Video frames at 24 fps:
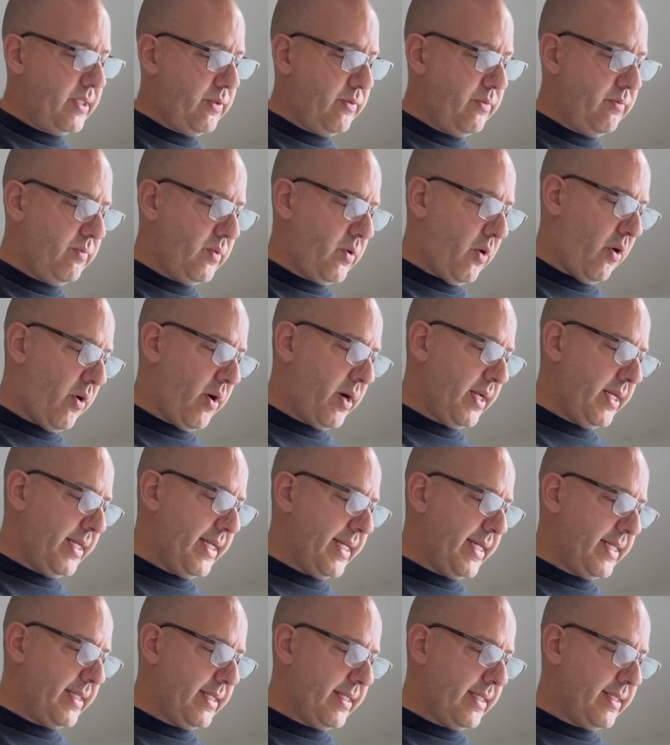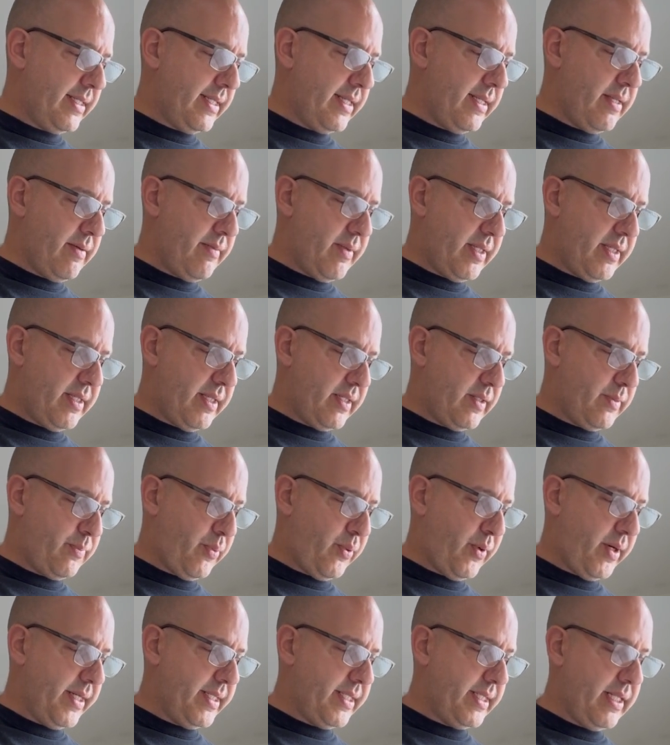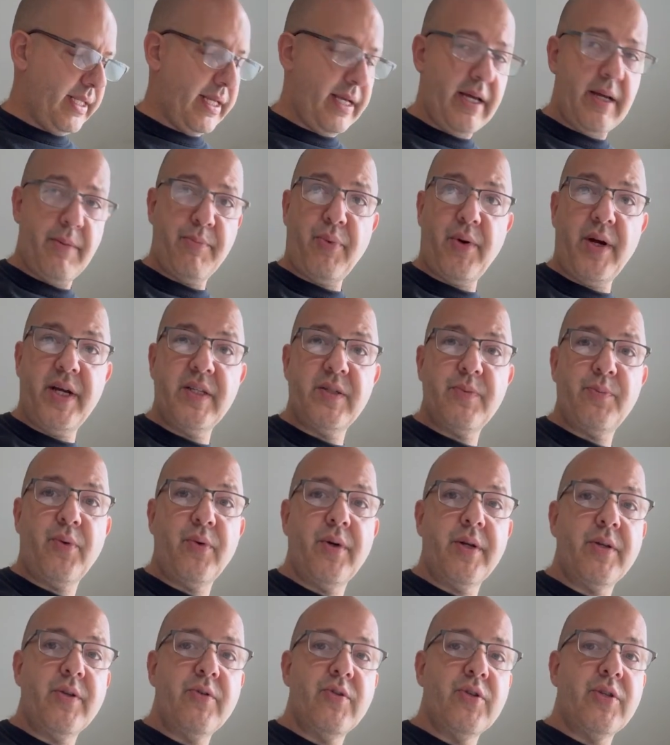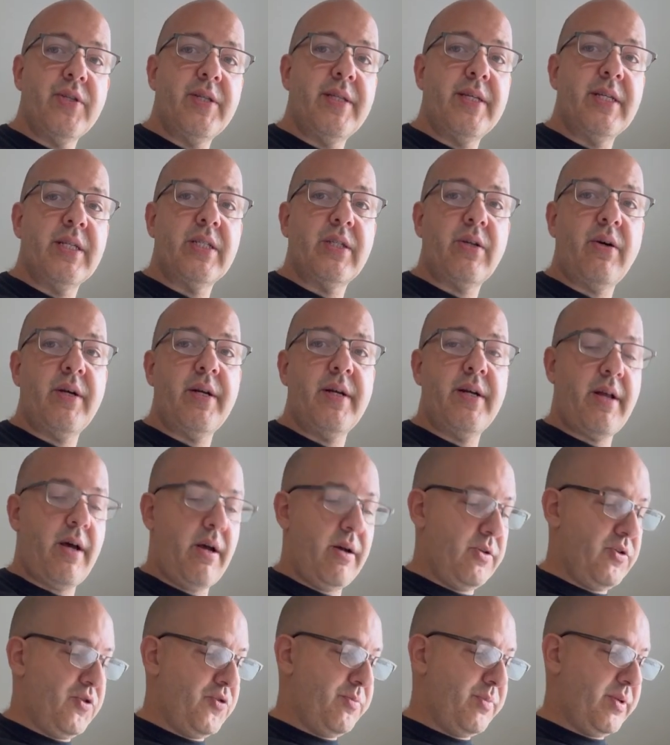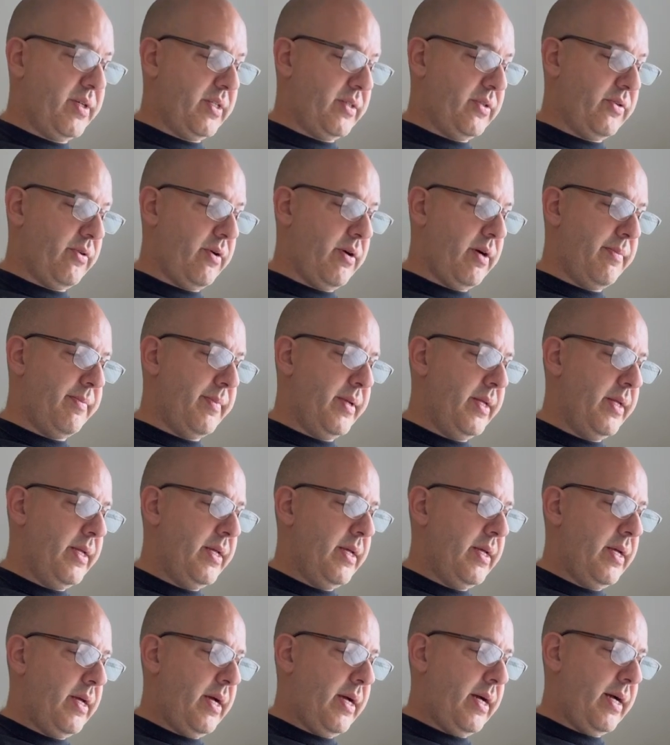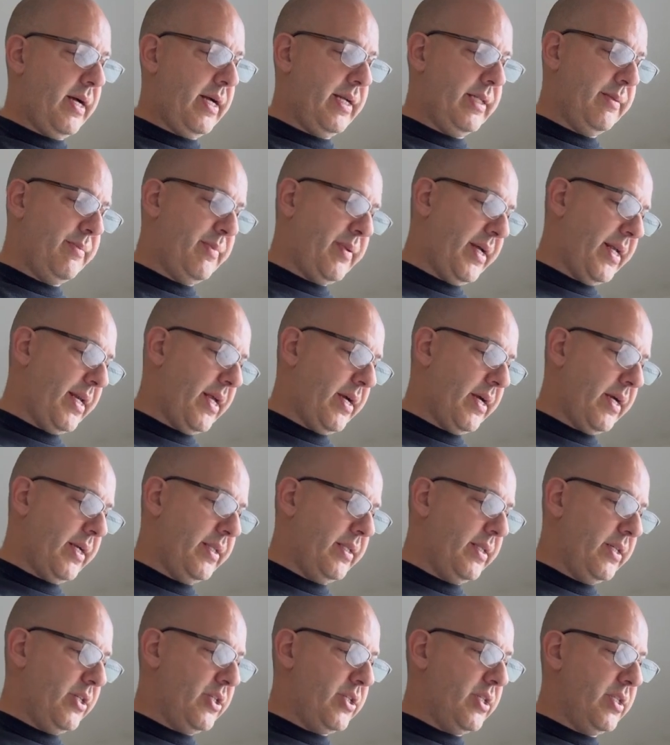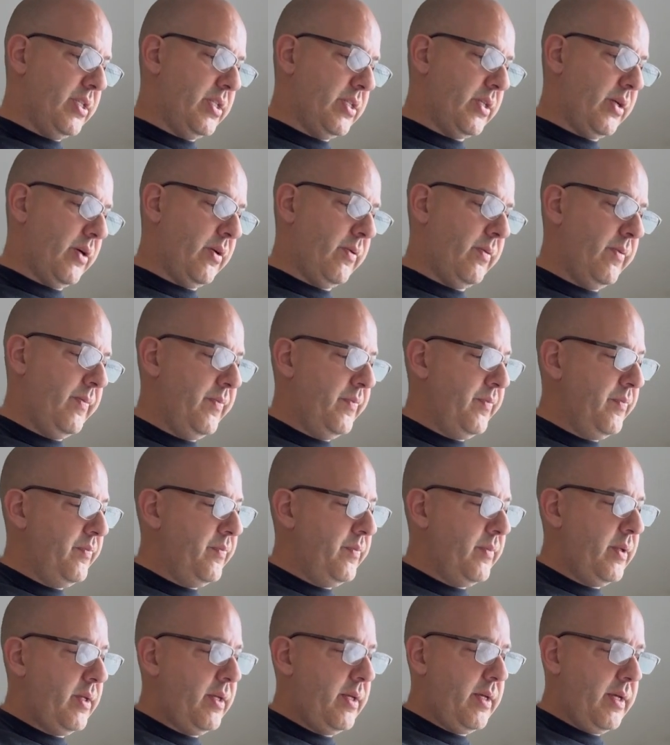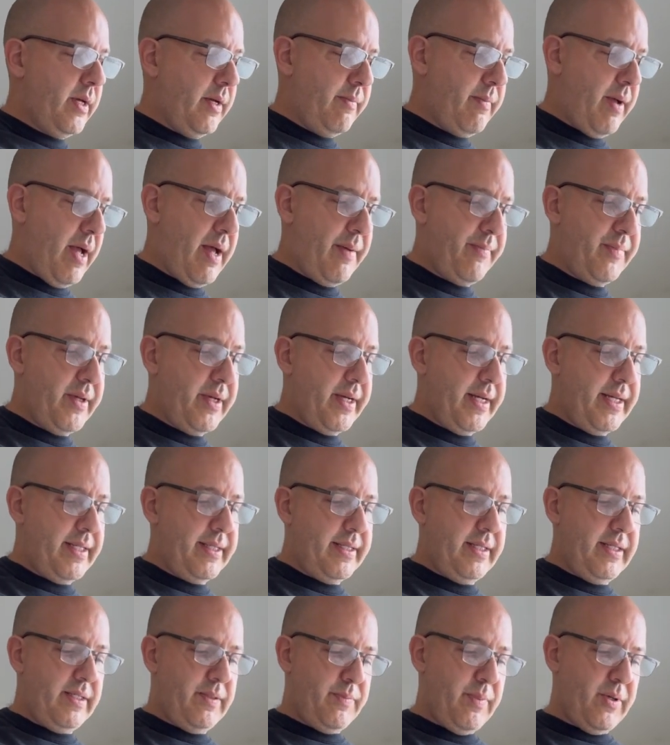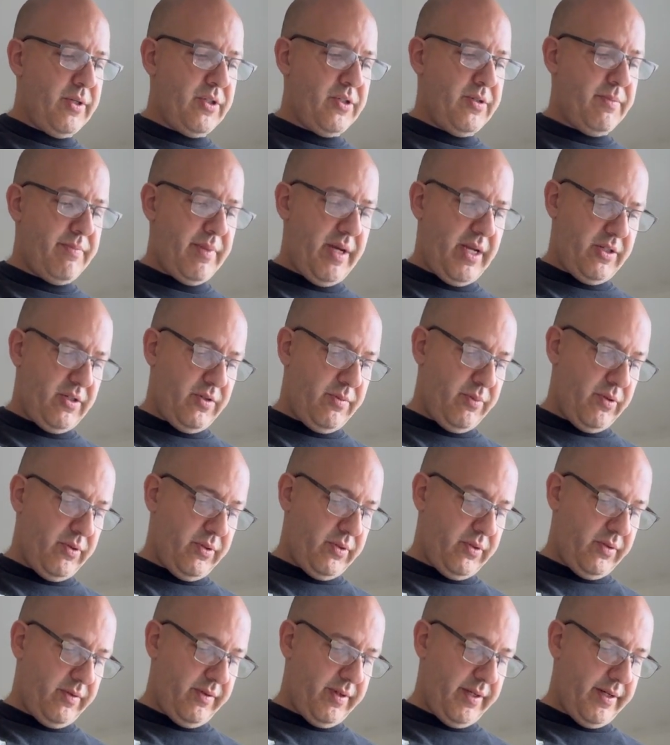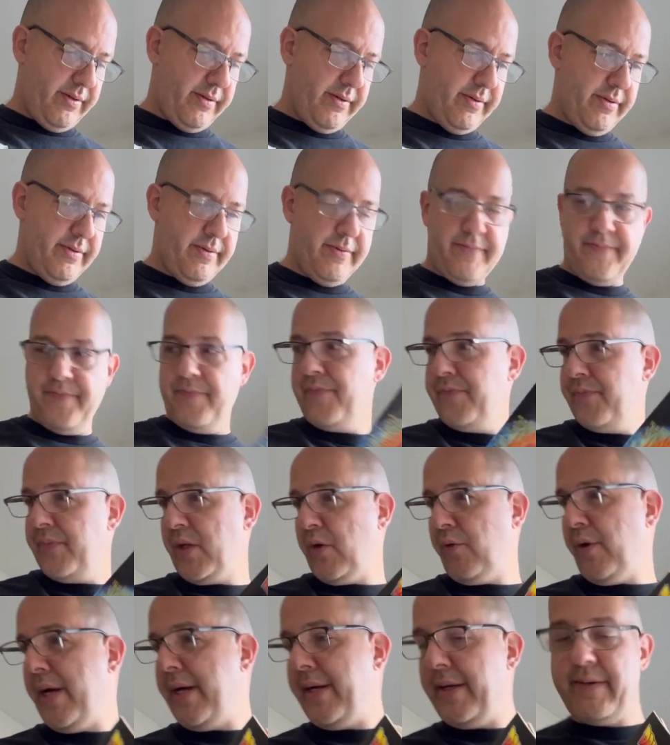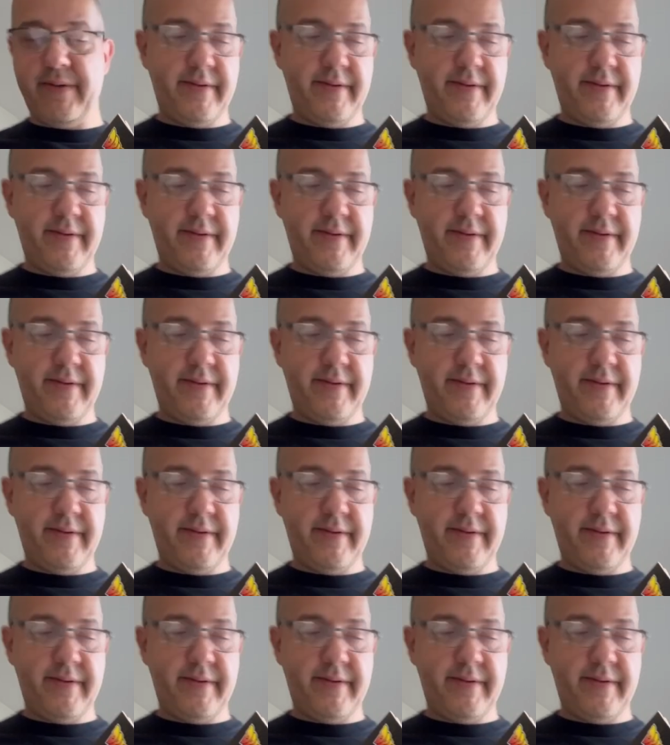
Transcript: You hardly get to see them at this price point. Usually they start at $100 or up, depending on conditions. So I'm happy I got these batch of books over here. Great.